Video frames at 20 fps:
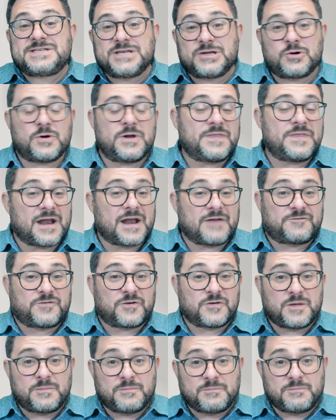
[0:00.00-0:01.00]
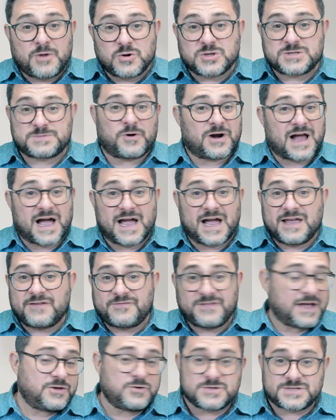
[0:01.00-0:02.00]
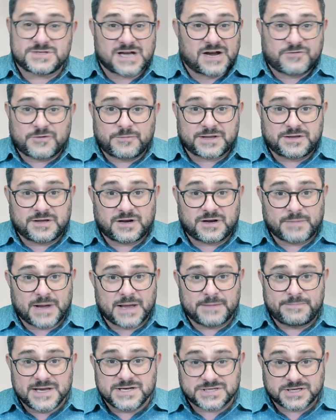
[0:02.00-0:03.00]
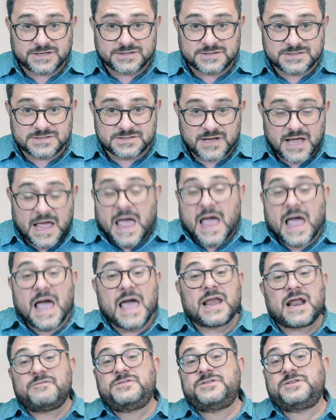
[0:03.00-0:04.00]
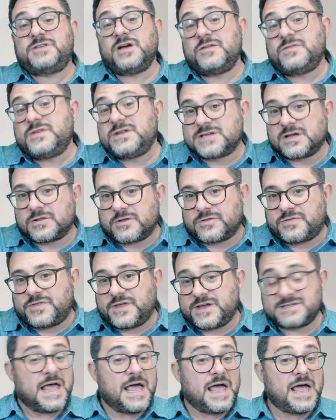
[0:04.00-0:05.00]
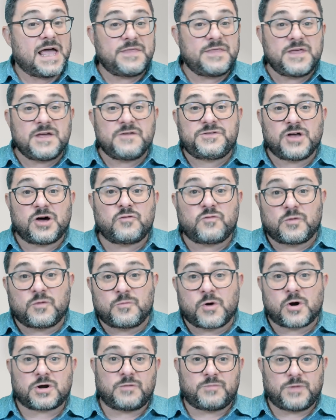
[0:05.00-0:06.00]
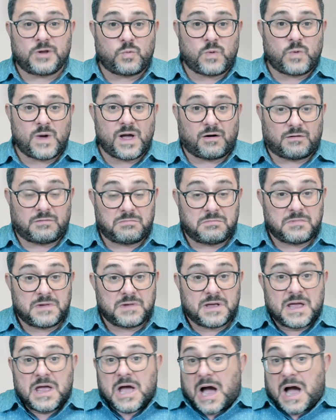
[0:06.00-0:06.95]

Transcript: Considering that for the most part, I have not used ivermectin in my patients and I've done these other things and they've done remarkably well.